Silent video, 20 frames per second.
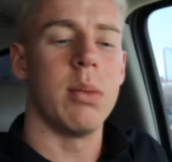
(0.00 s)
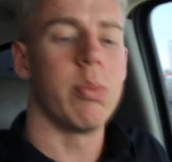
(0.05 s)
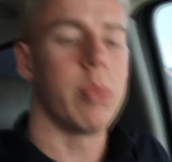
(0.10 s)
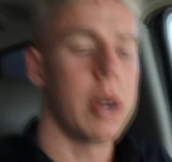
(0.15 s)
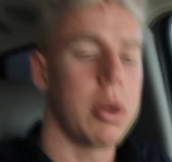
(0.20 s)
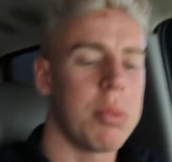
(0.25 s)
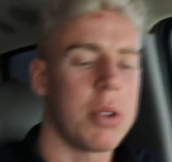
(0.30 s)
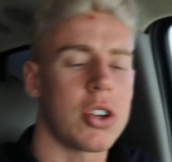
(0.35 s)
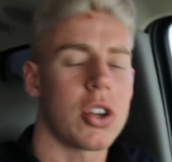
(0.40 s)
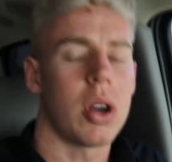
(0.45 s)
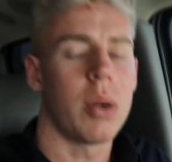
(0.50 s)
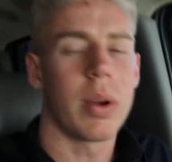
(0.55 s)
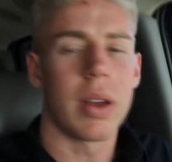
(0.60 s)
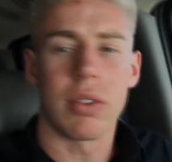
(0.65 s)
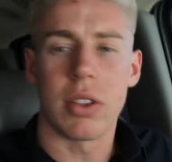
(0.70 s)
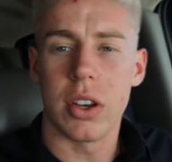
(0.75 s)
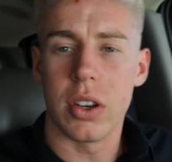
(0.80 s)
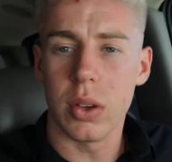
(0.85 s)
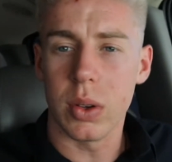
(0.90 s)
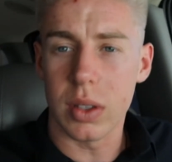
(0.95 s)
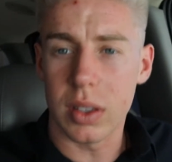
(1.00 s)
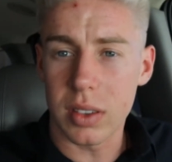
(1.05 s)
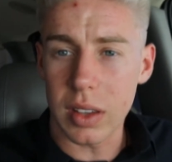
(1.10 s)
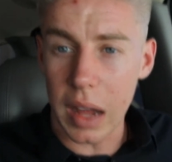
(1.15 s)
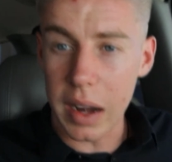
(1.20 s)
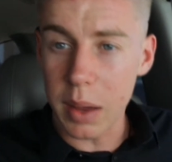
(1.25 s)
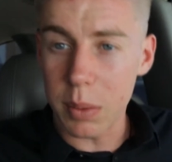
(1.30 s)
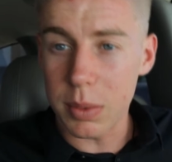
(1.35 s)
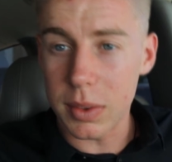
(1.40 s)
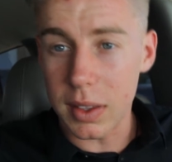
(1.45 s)
Pretty much all we have to do is
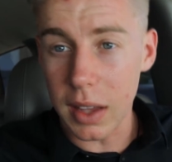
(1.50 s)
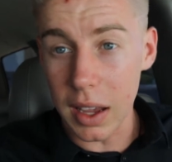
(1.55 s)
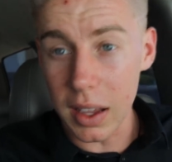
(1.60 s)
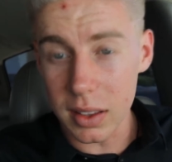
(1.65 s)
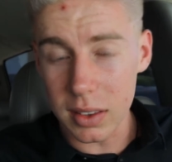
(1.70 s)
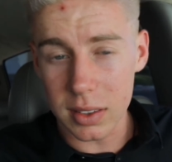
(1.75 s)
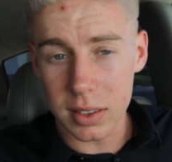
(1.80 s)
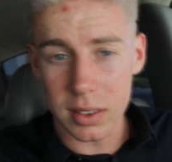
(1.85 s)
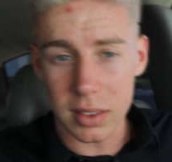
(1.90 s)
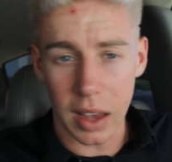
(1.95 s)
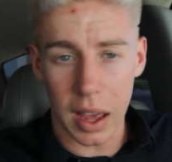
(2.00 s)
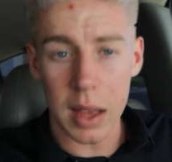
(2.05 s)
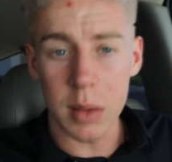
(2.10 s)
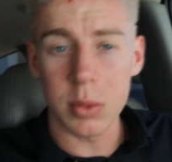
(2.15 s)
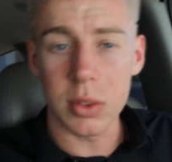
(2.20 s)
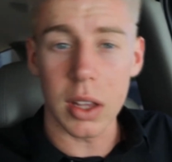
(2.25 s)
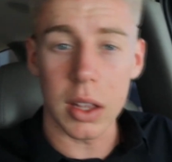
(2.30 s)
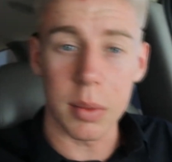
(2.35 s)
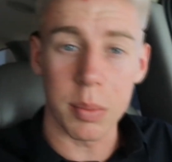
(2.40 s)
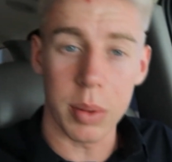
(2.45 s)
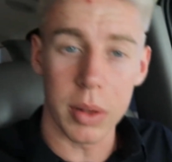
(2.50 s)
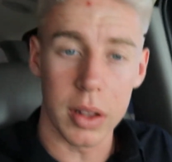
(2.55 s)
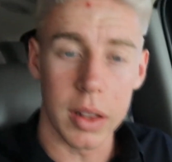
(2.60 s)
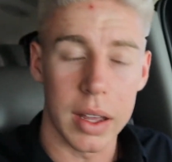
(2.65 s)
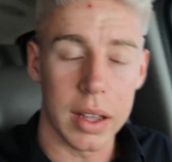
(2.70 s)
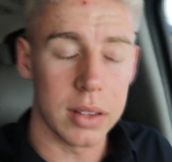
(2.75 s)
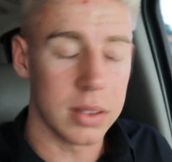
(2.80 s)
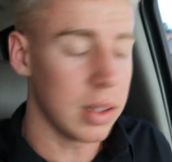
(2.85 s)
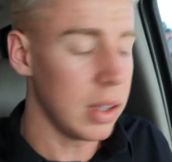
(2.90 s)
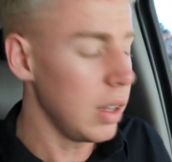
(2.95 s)
set up dates, times, and
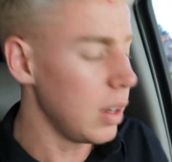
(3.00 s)
plans.